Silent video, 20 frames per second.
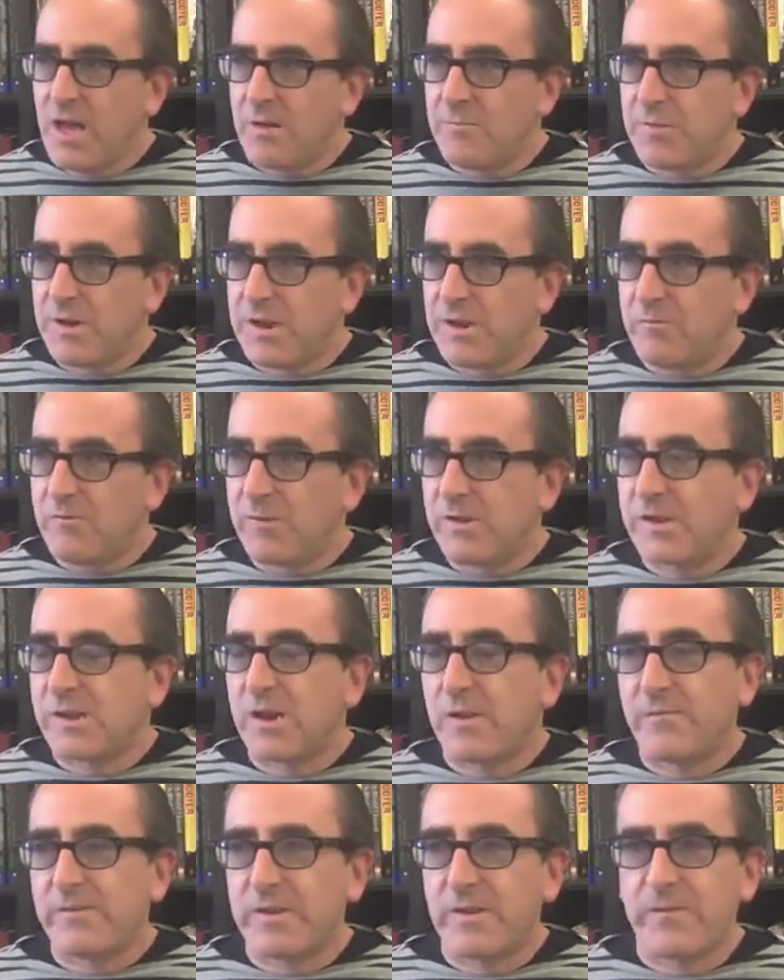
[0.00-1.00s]
But it really
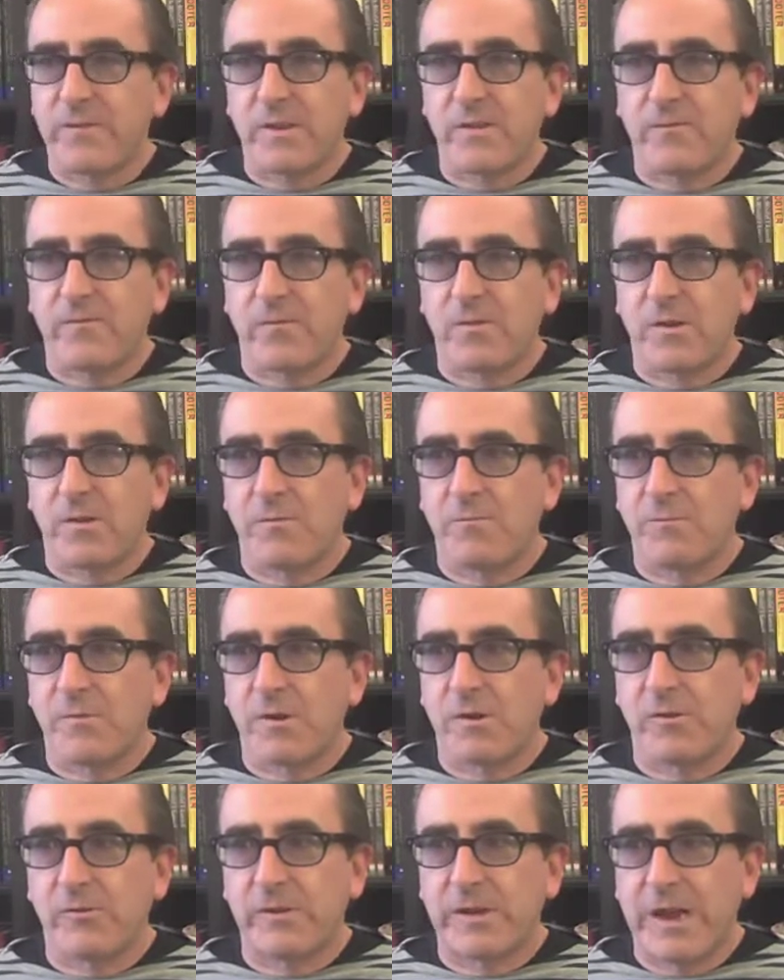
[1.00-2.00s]
covers everything from
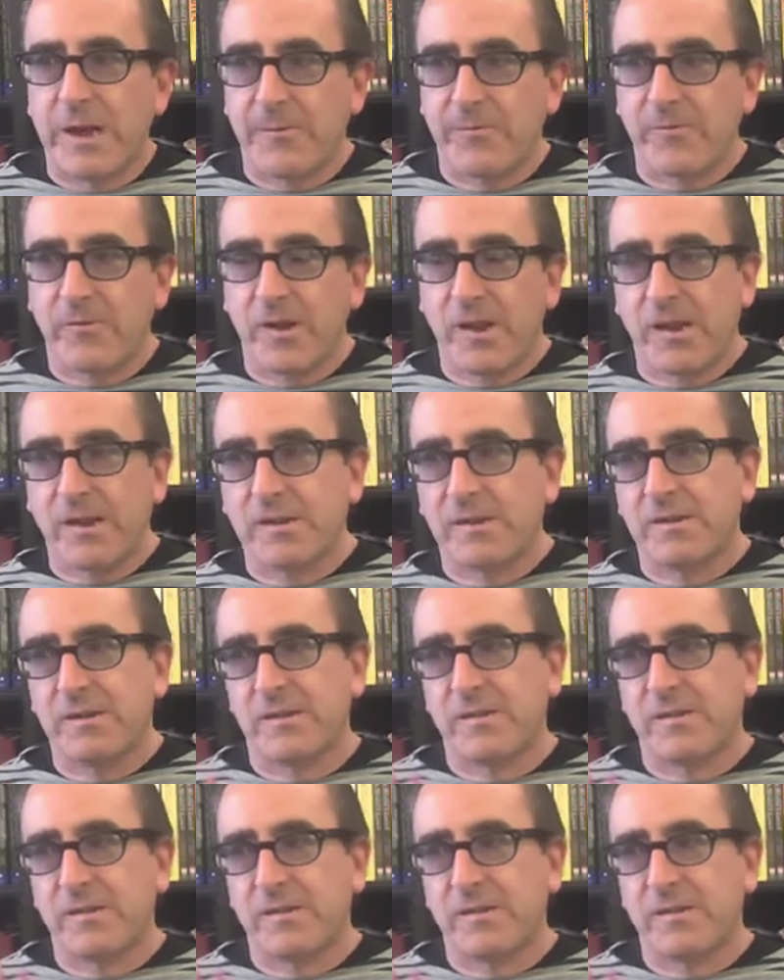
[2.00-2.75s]
early abstract